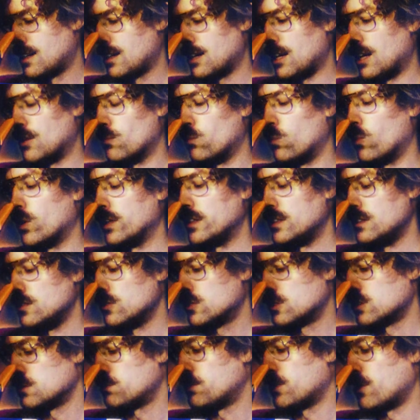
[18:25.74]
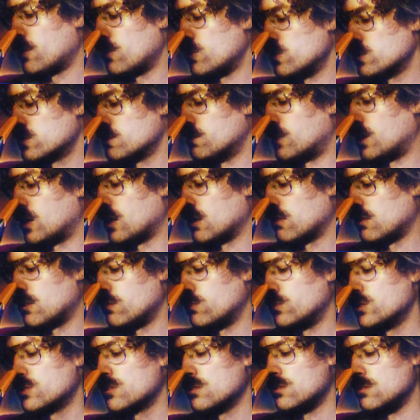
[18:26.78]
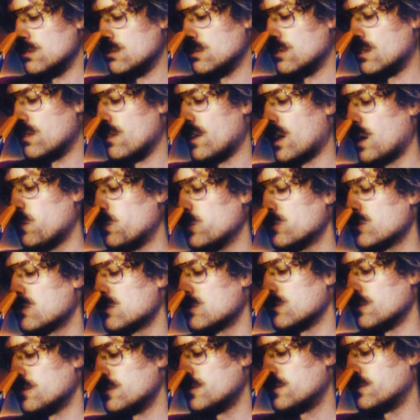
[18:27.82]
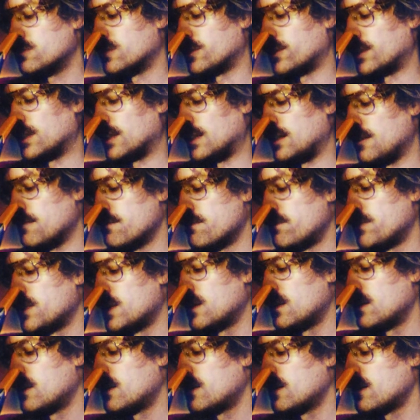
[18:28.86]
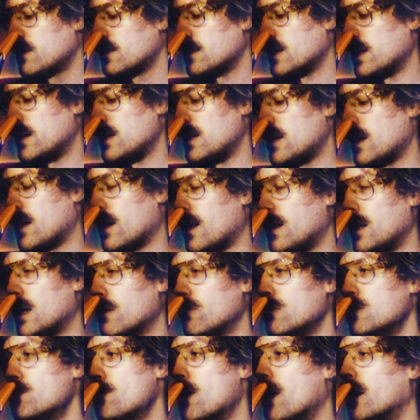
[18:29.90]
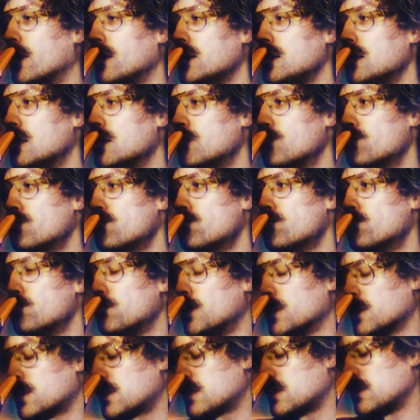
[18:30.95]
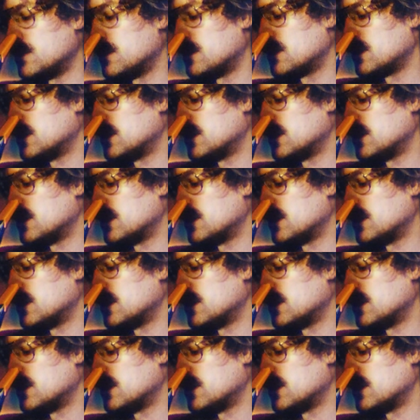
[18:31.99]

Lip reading: And what do you suppose Marvin was doing that was so funny that he had everybody busting a